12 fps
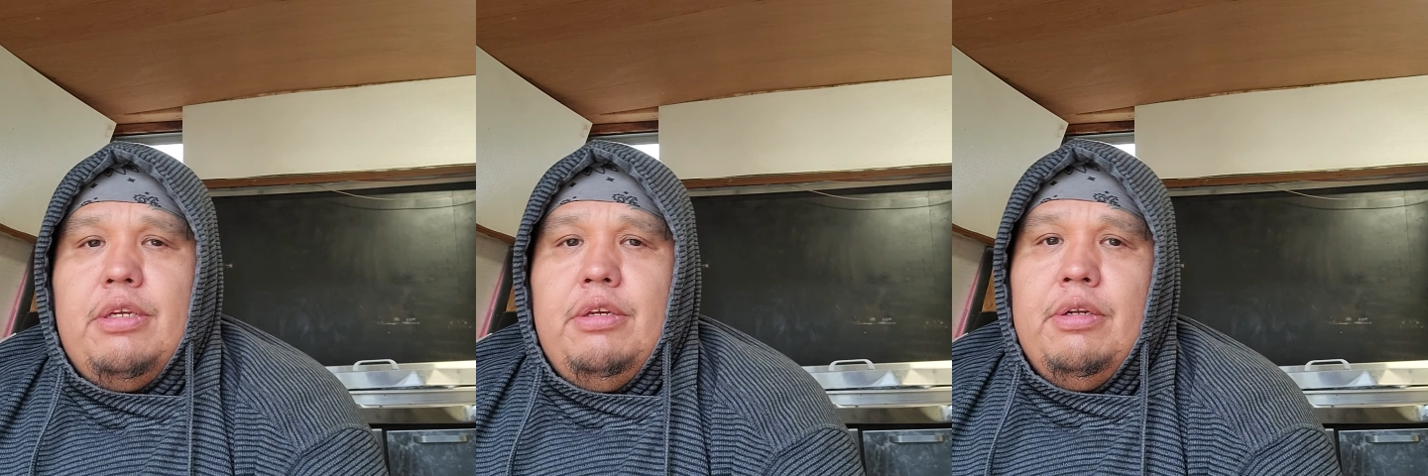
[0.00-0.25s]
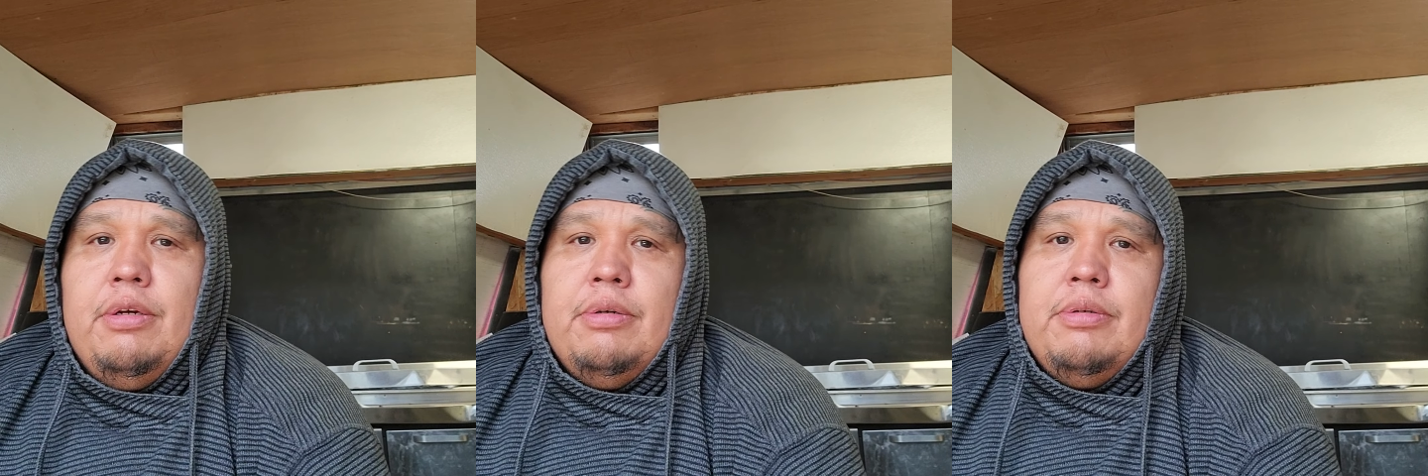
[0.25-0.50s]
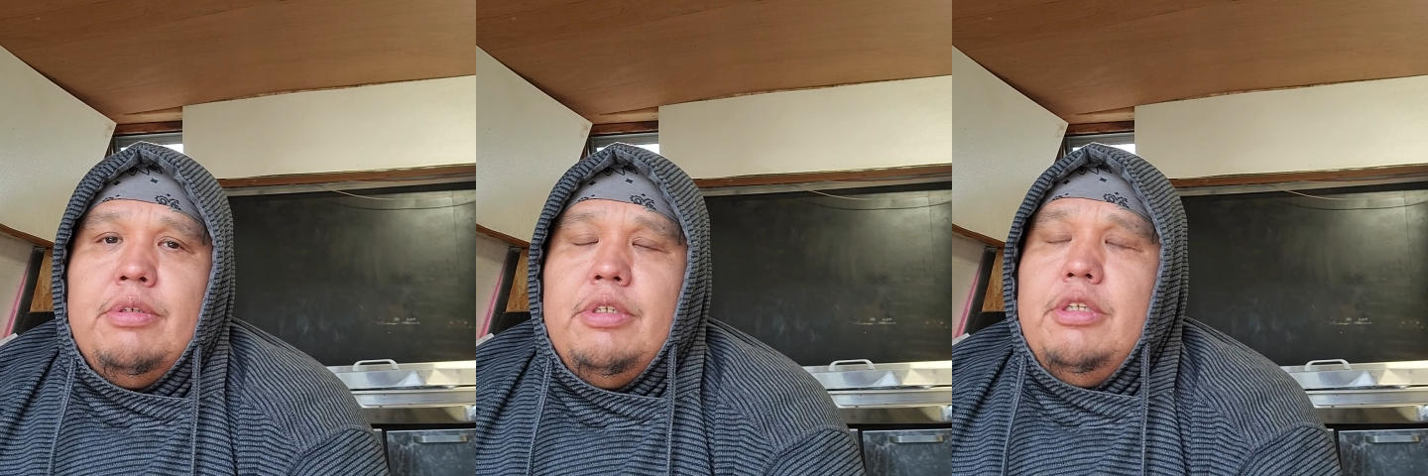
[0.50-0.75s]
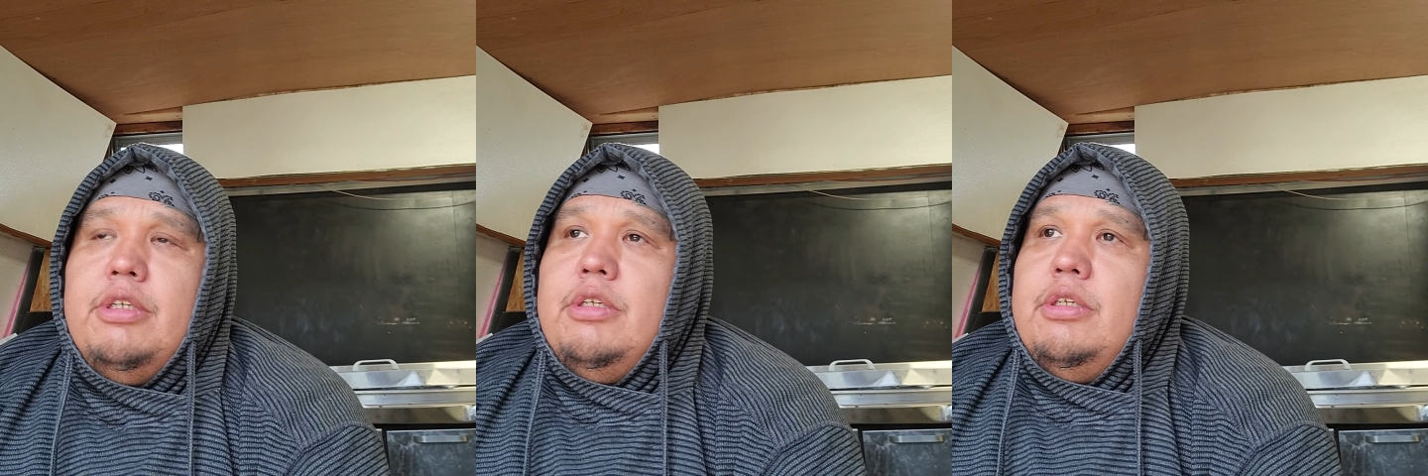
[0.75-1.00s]
You know,
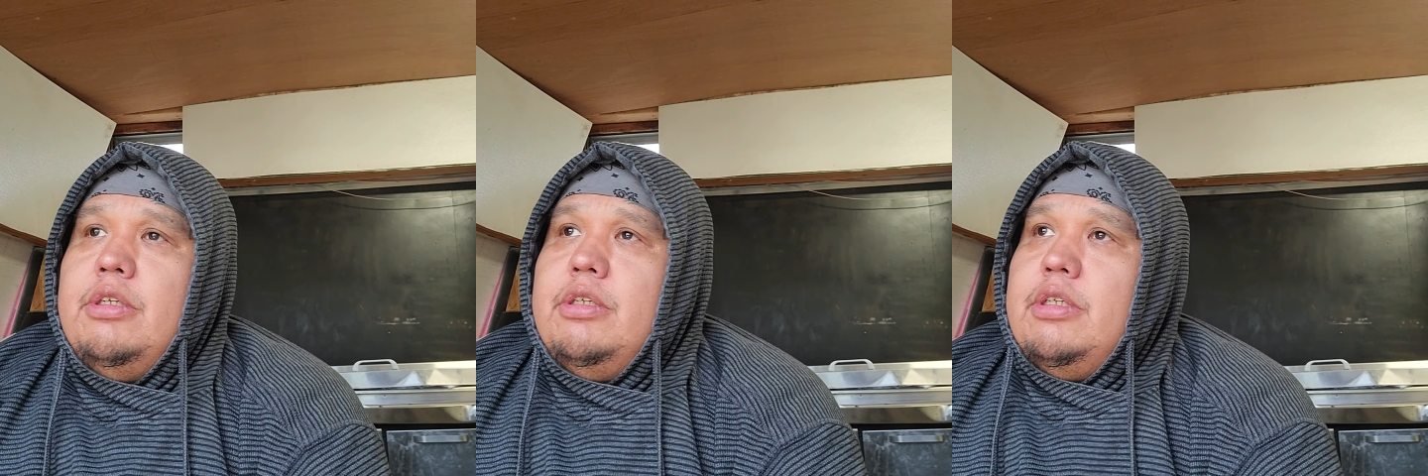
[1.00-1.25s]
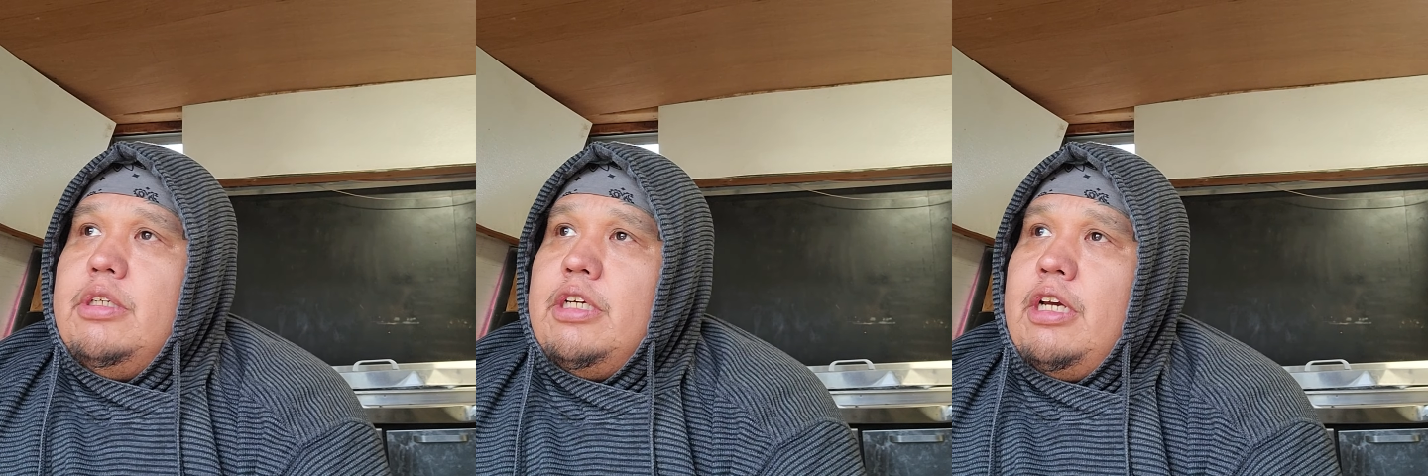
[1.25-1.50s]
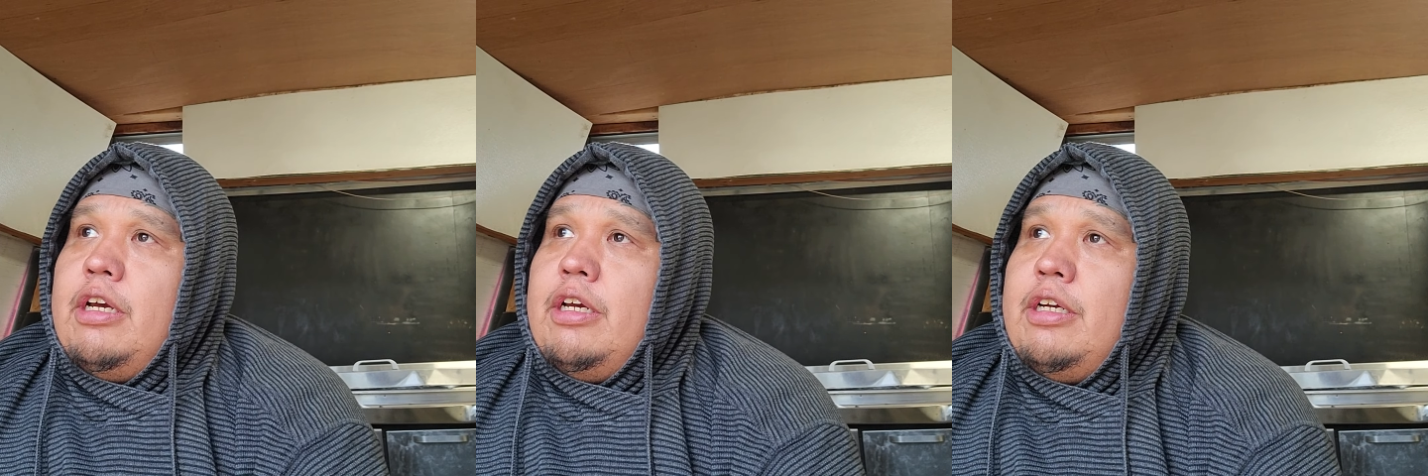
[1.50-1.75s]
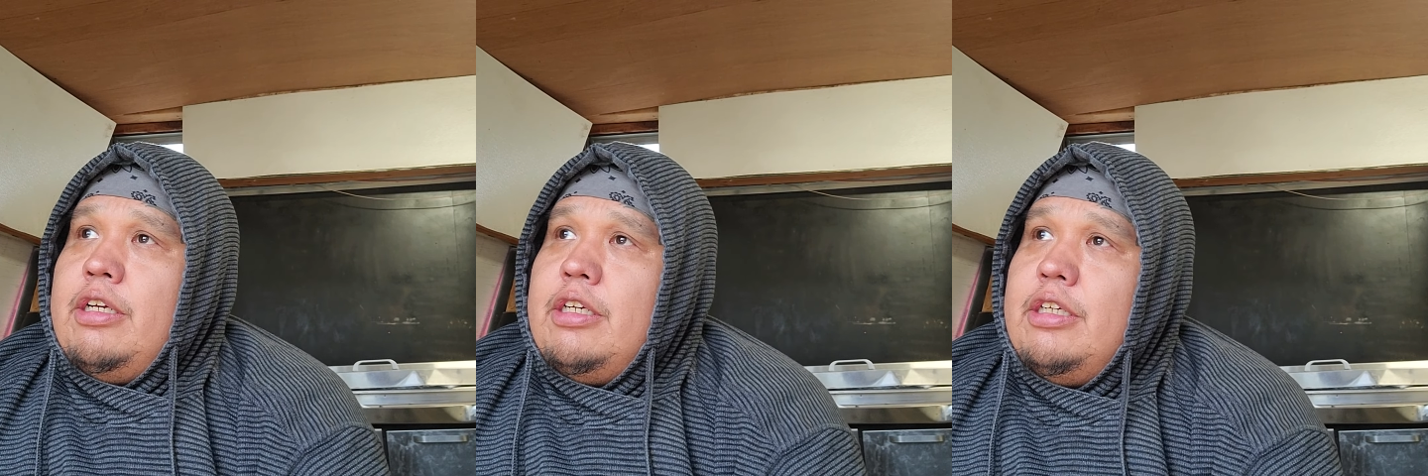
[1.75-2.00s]
uh,